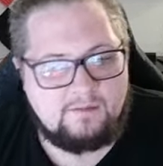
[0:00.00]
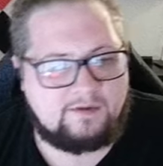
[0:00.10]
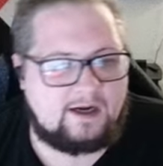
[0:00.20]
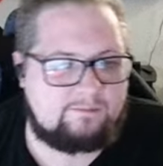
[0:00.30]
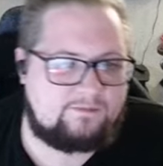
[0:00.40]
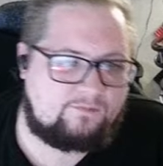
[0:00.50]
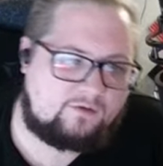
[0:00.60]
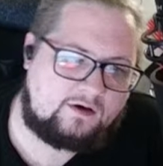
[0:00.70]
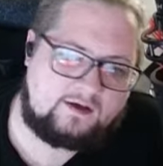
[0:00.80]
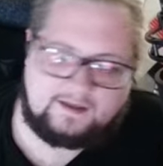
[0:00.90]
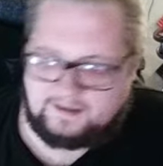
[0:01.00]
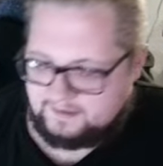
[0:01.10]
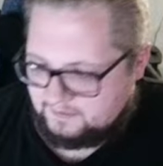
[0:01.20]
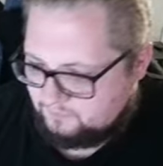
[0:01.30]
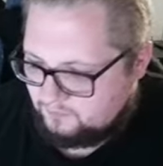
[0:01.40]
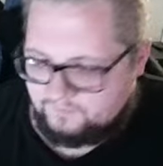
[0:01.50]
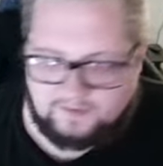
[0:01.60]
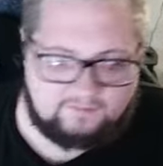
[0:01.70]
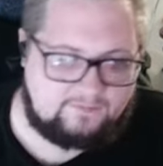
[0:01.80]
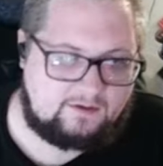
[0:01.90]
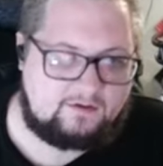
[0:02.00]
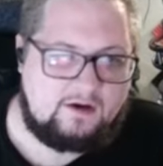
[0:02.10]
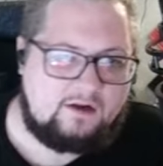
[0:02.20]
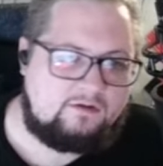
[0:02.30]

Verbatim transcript: but not before getting a move off here.